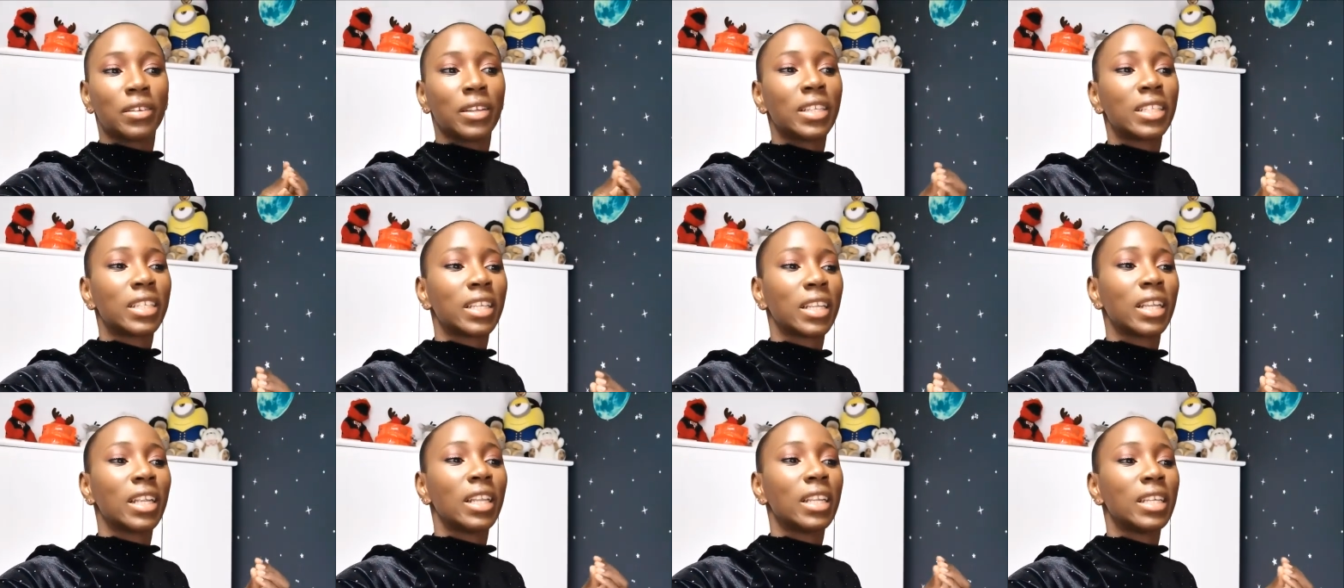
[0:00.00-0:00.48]

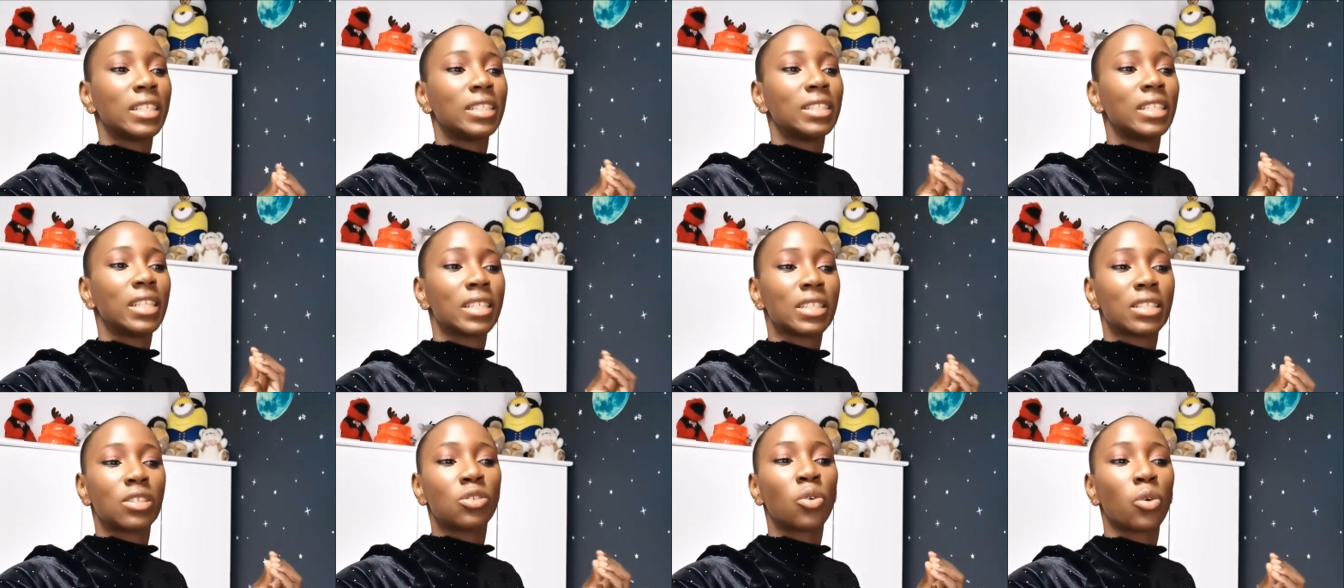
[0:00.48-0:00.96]
literally
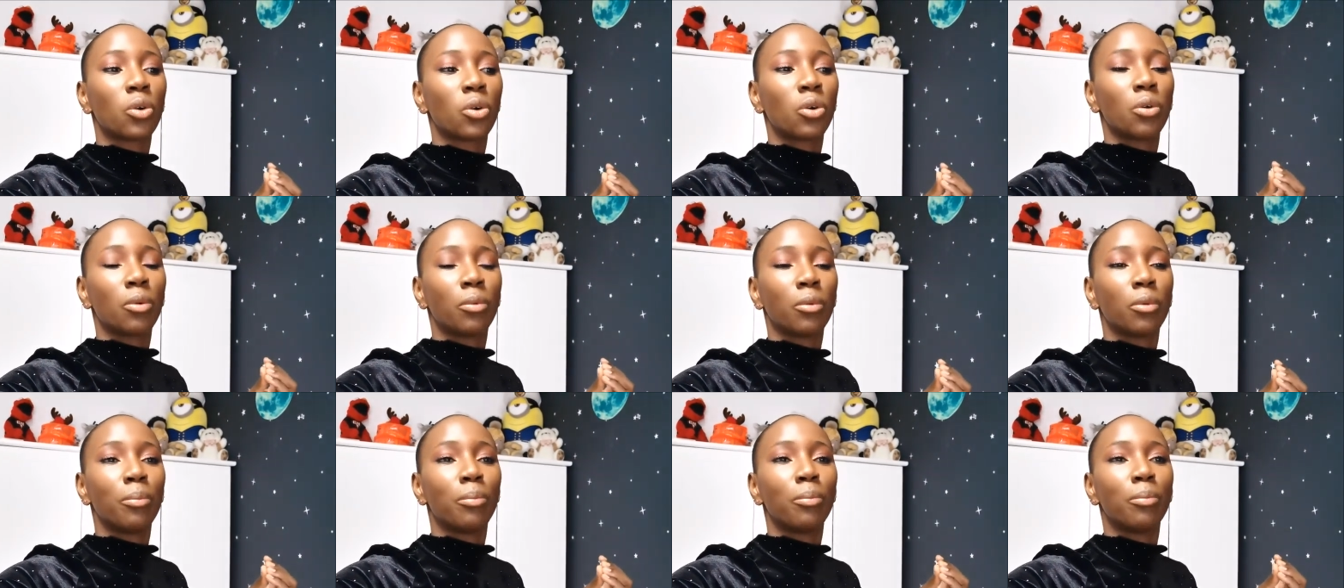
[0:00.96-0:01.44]
there's
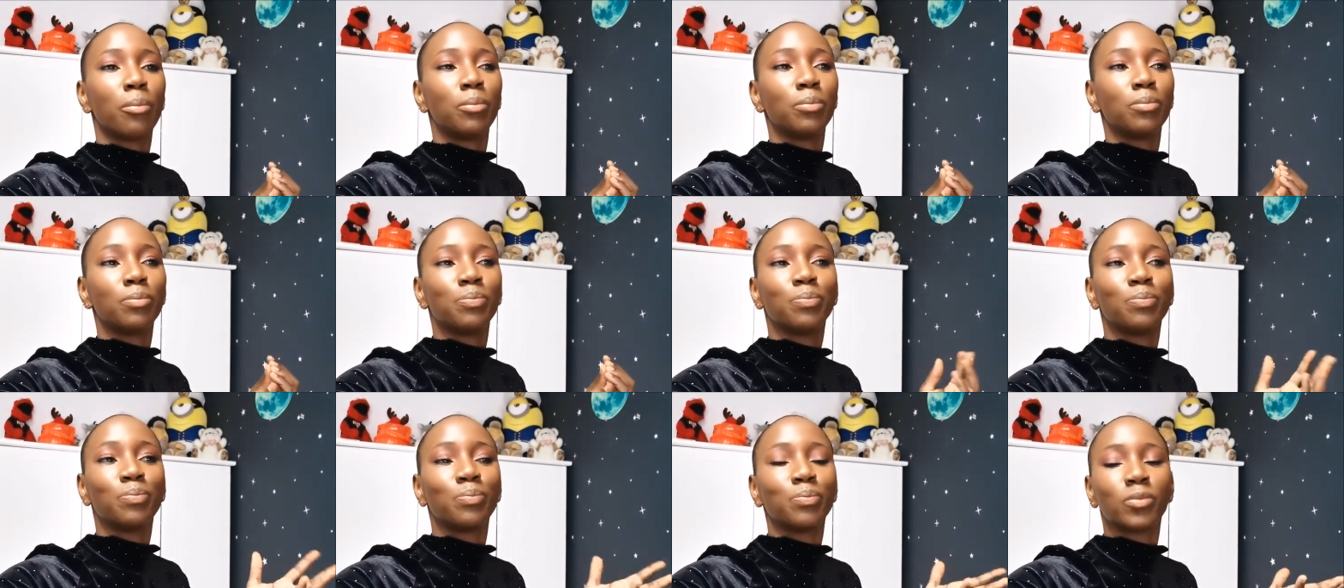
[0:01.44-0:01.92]
no,
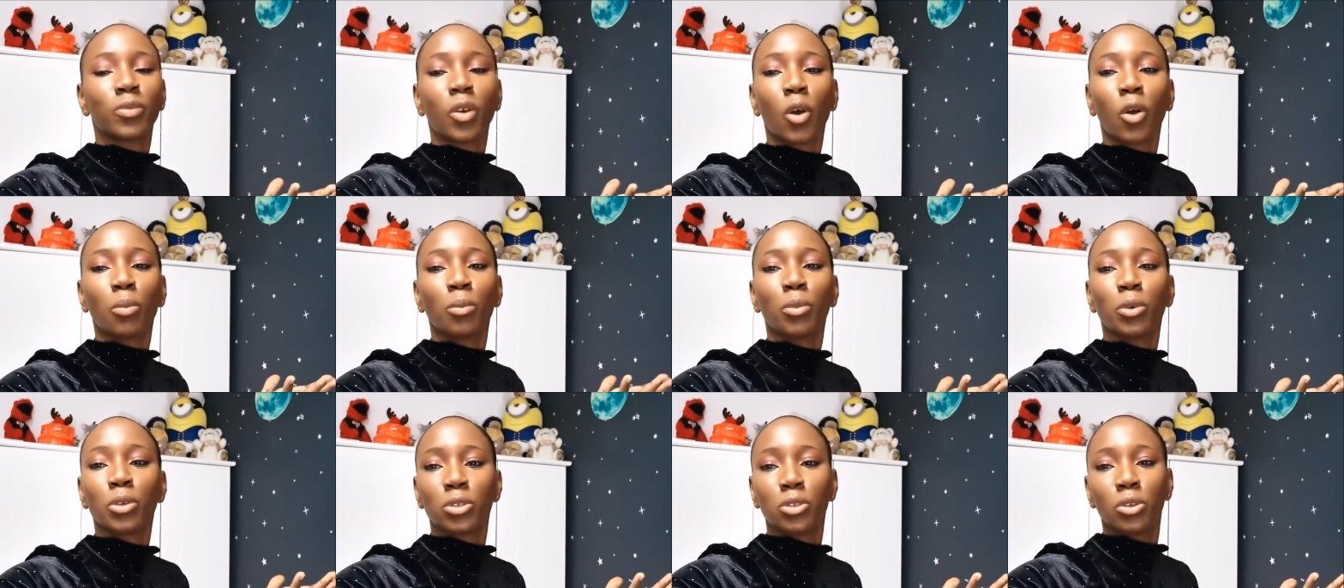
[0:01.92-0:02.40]

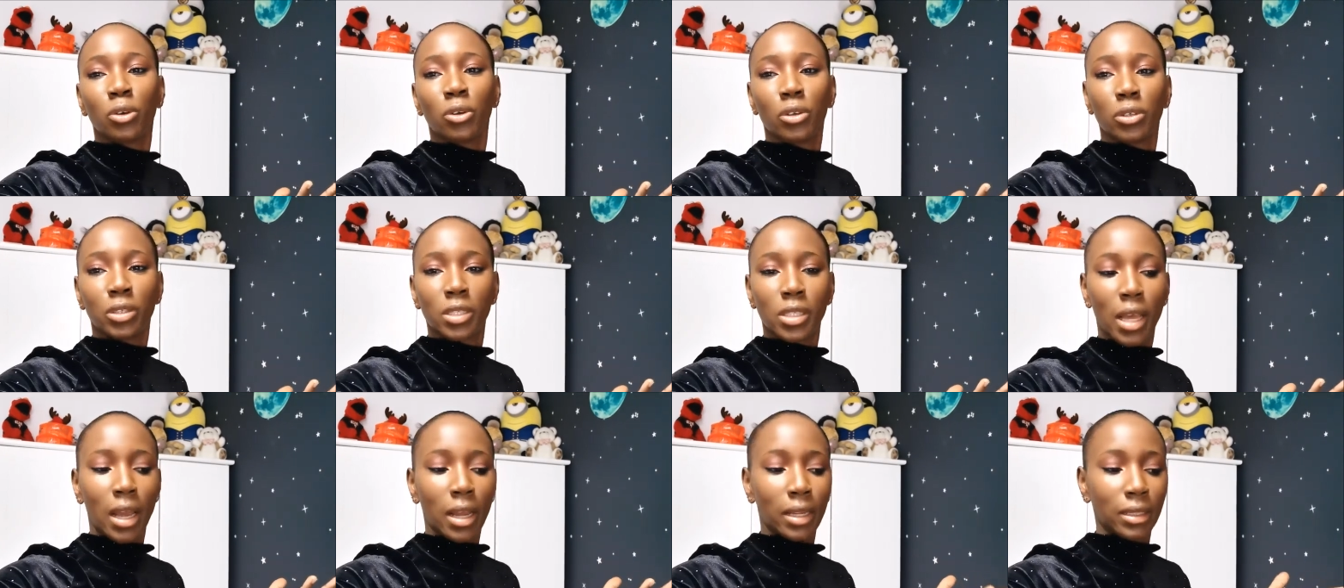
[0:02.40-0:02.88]
almost
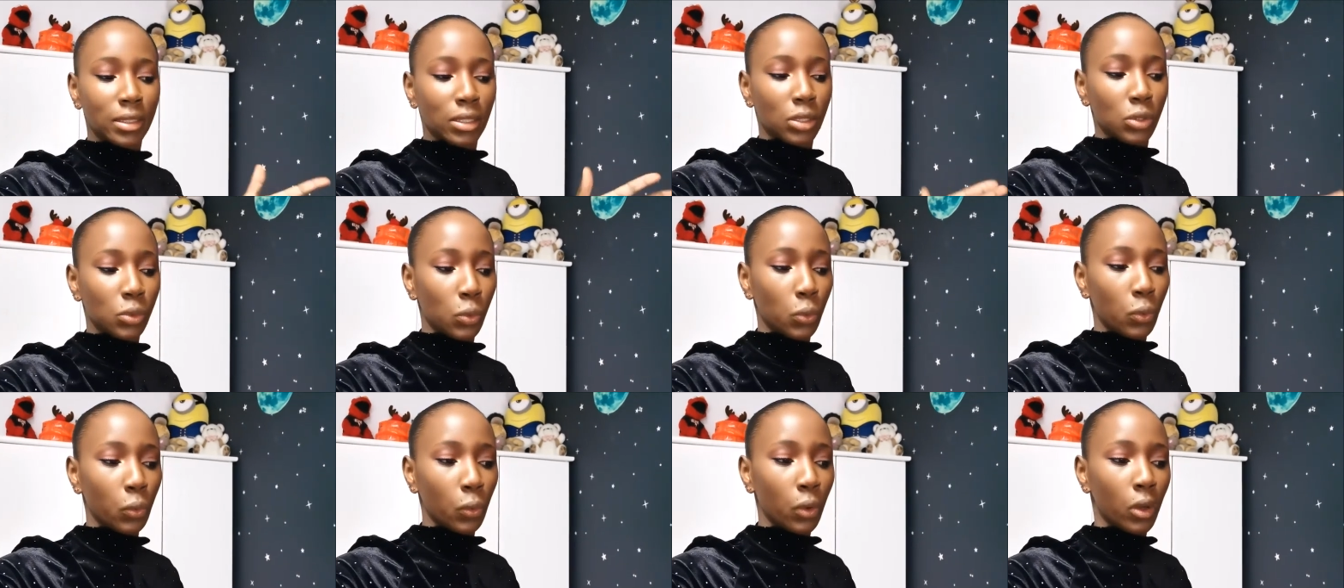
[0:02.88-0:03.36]
no sun.
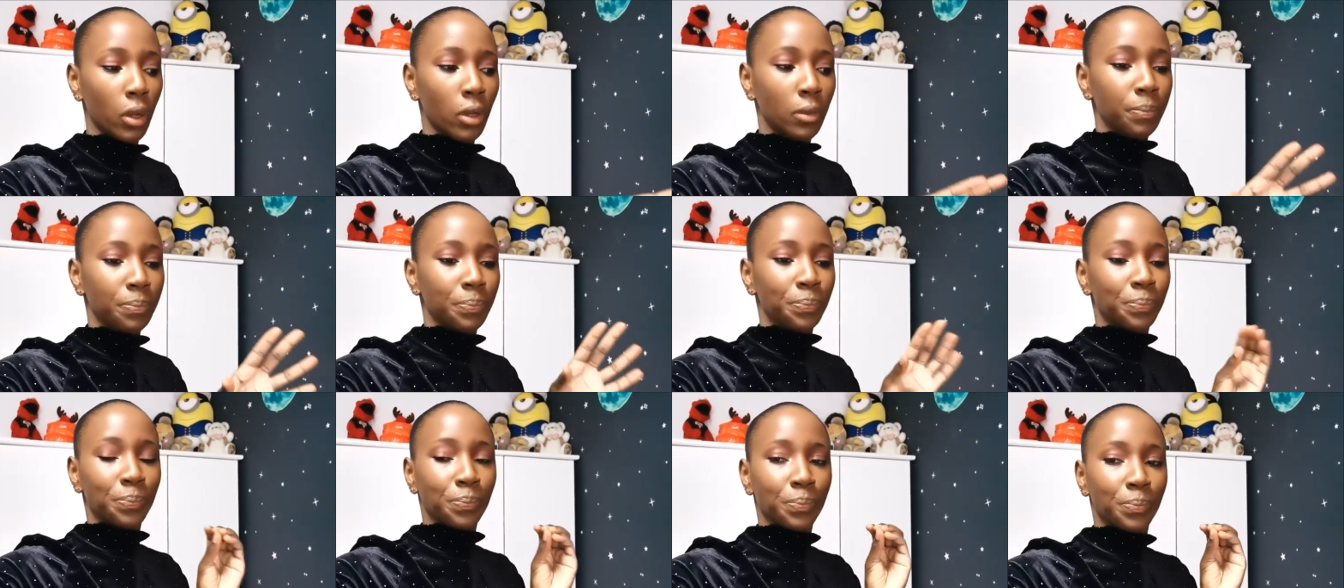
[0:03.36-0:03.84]
So
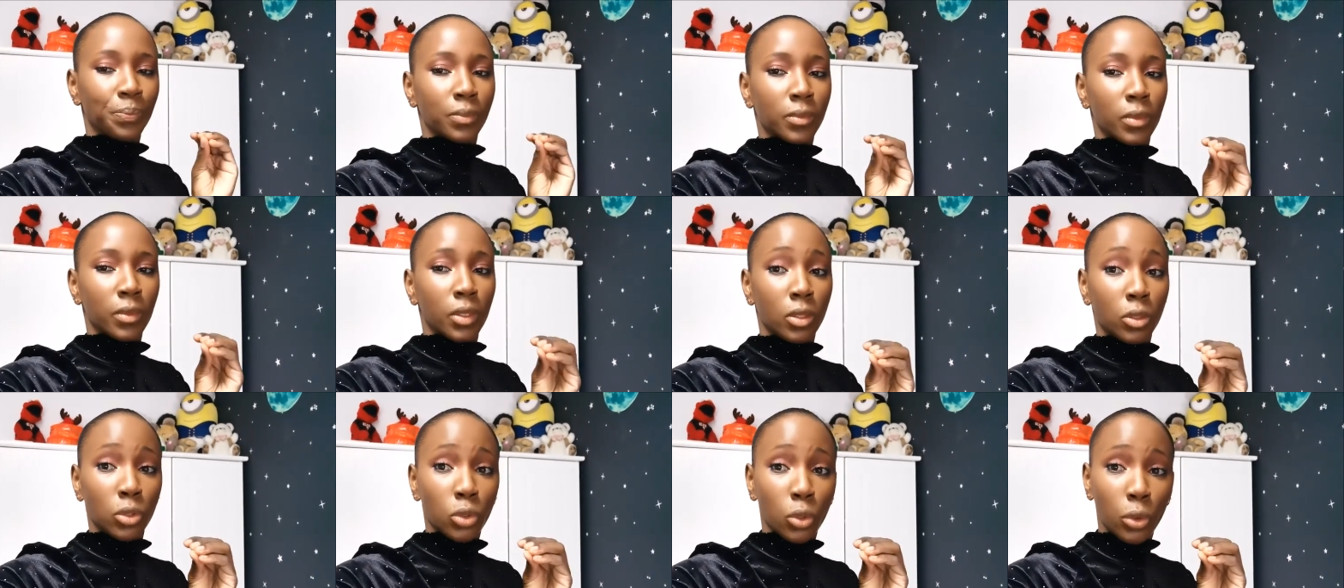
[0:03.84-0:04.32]

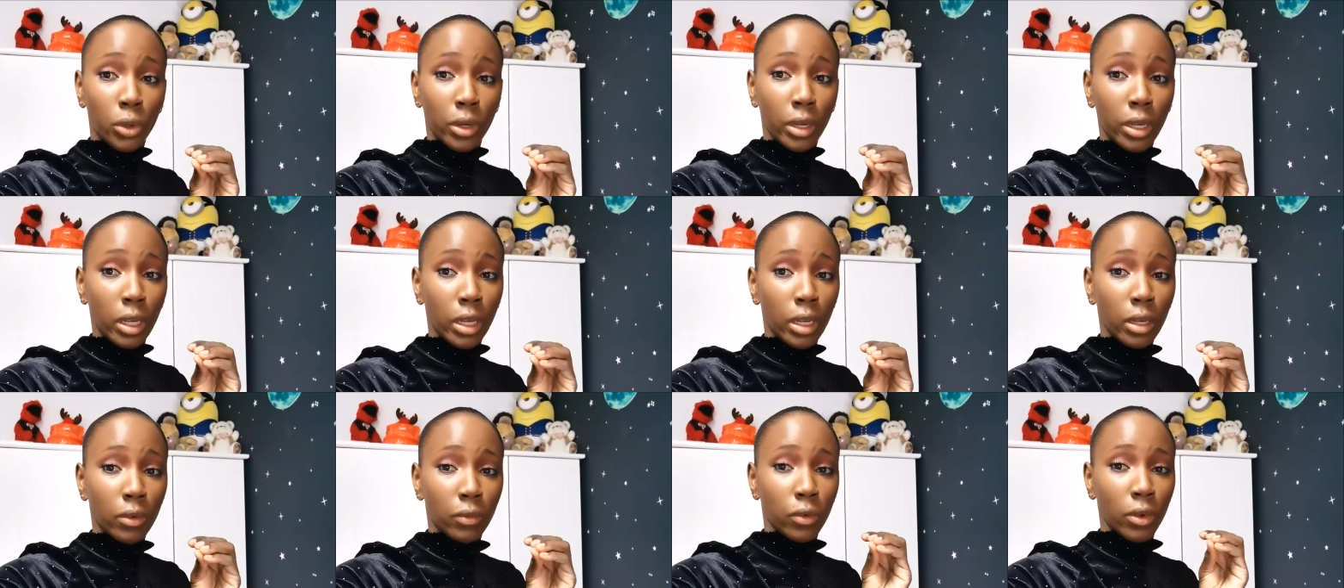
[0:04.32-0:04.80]

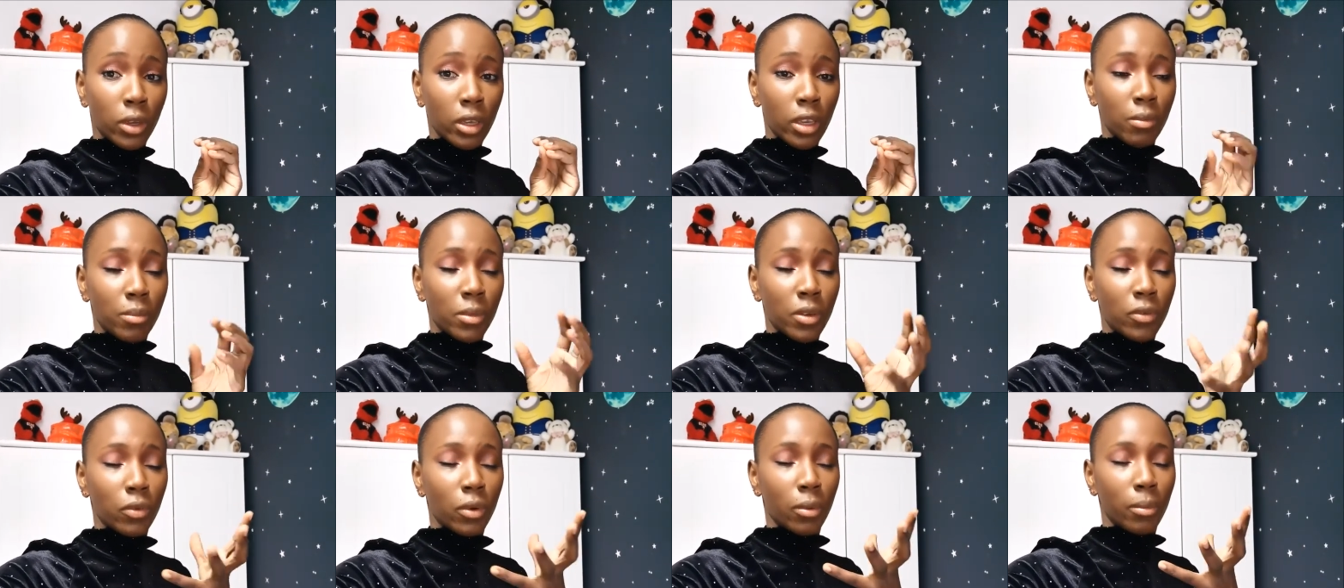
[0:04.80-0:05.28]
sorry,
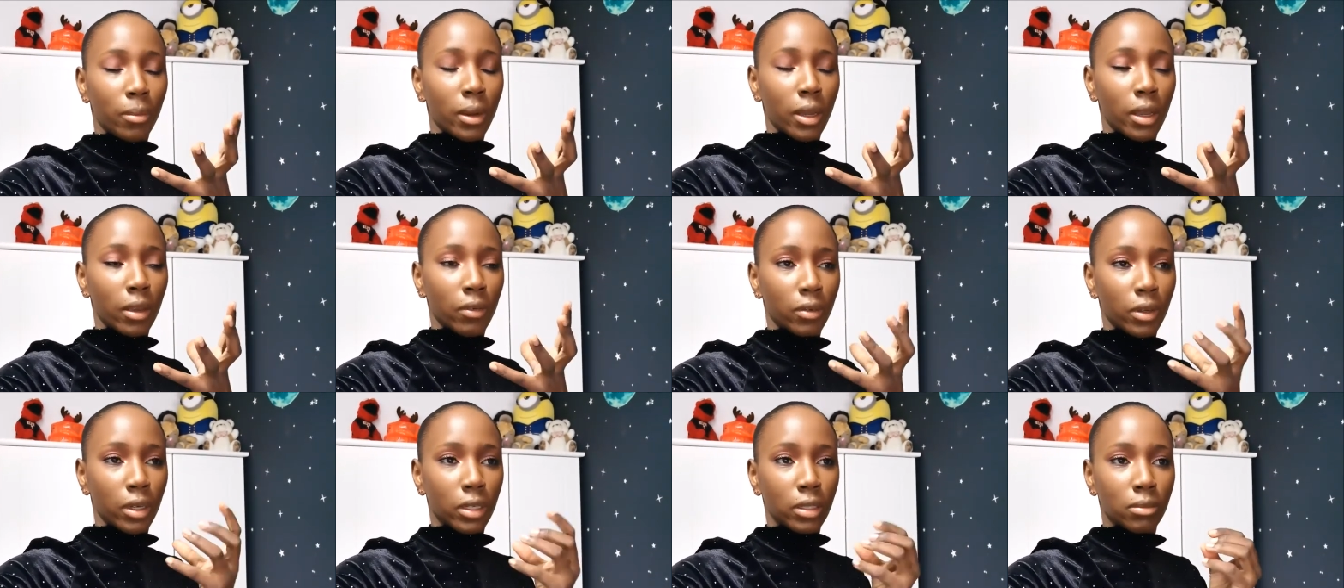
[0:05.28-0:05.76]
forgive me for
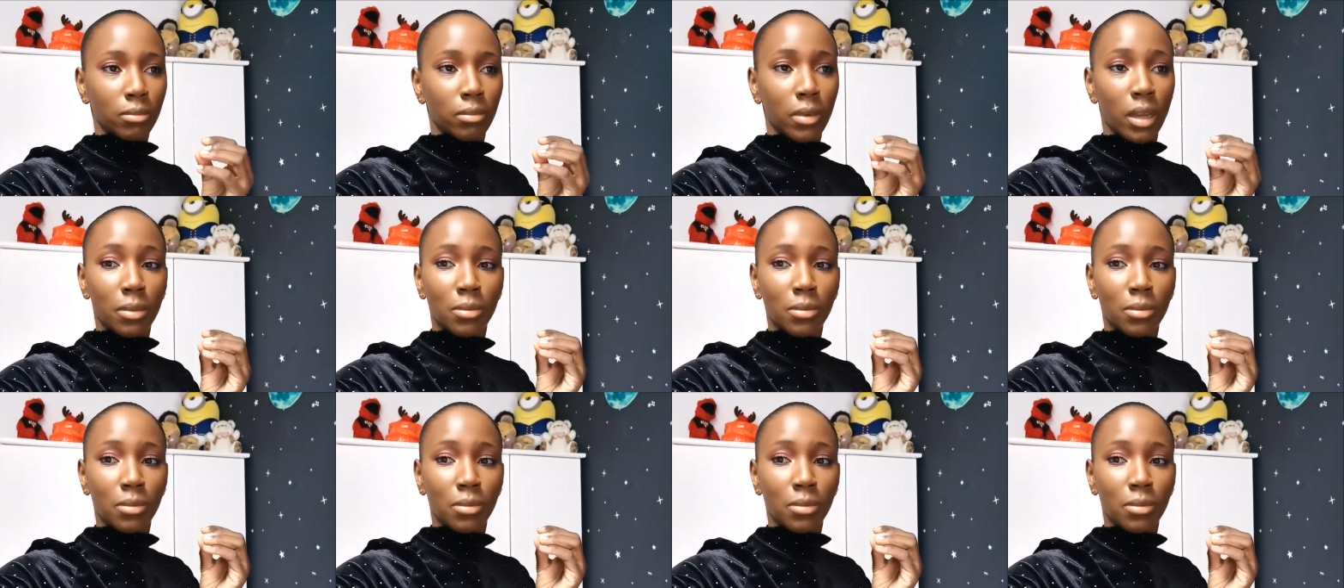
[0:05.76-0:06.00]
my voice.